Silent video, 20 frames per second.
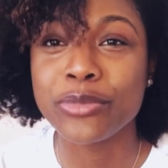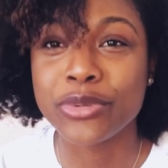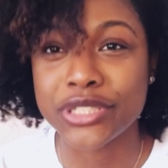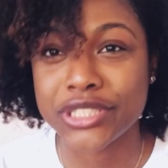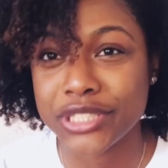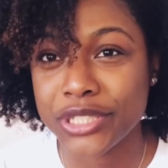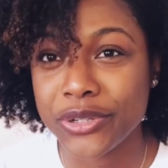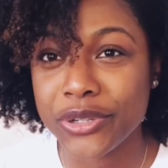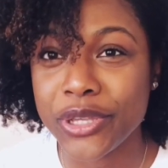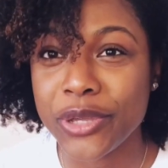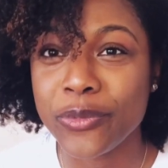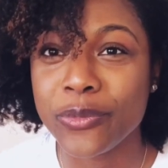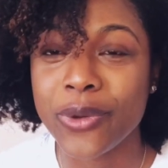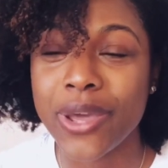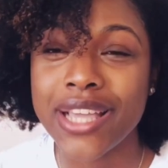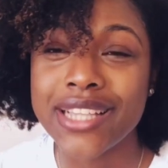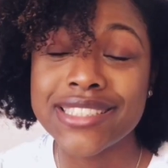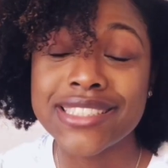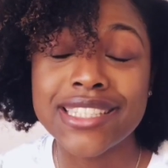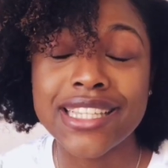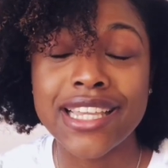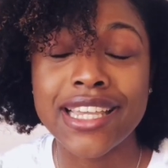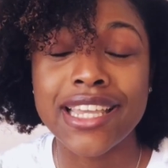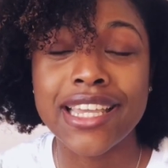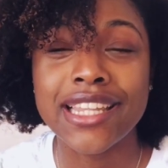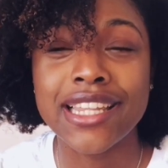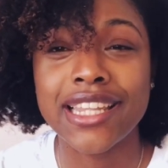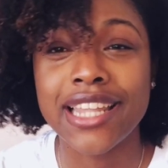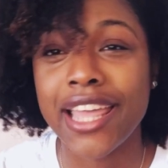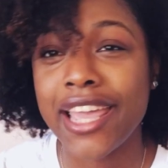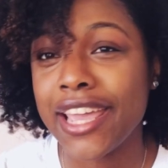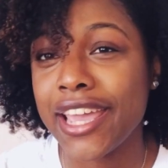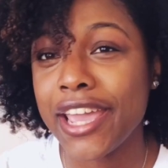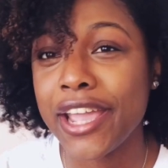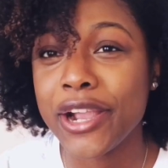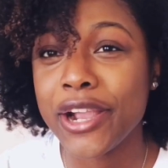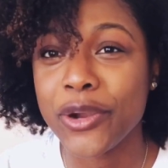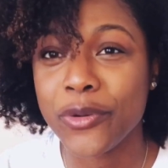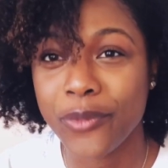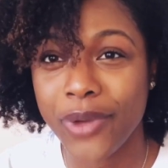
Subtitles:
Brazilian waxing, leg hair